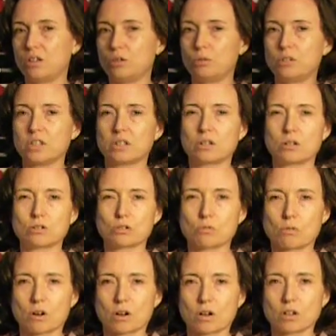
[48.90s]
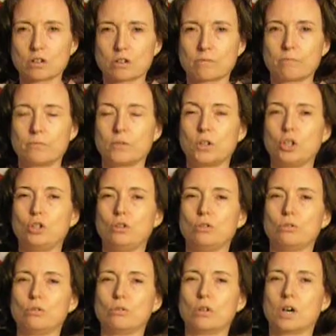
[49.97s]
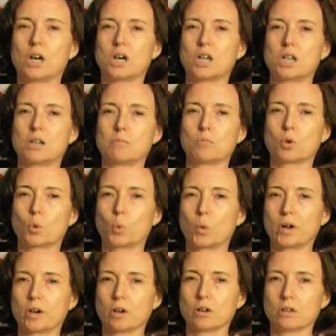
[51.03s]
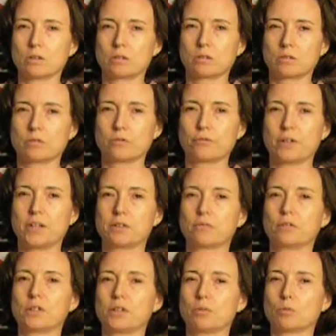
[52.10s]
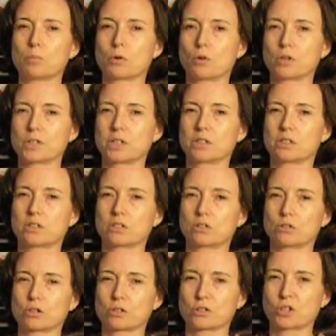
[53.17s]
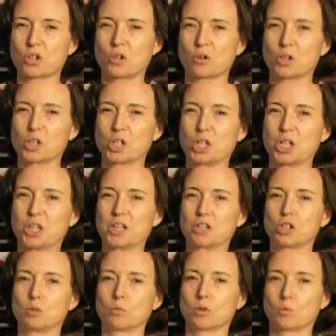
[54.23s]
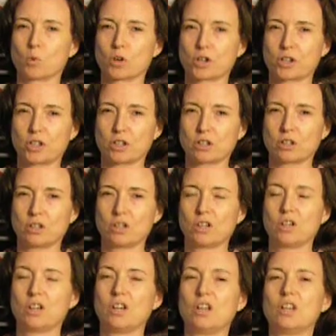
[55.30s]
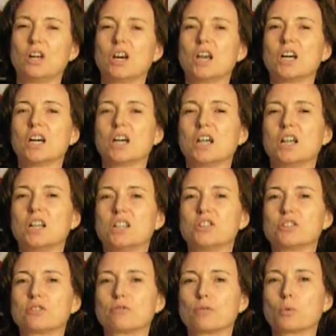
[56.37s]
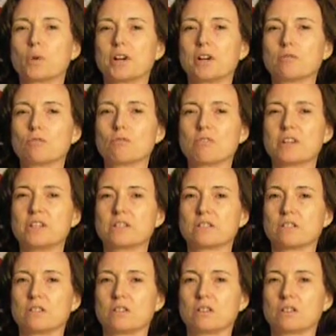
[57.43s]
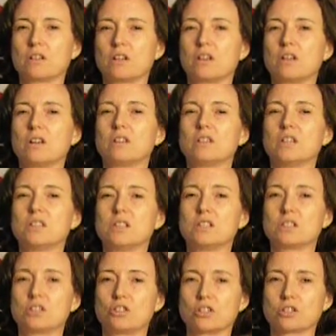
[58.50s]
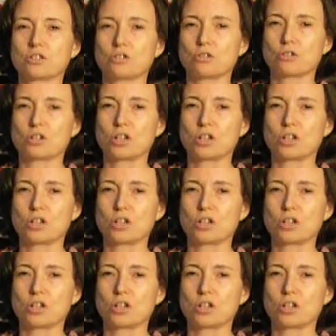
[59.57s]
you did go to work, you were faithfully reporting to Social Security that you were working, and for whatever reason they didn't adjust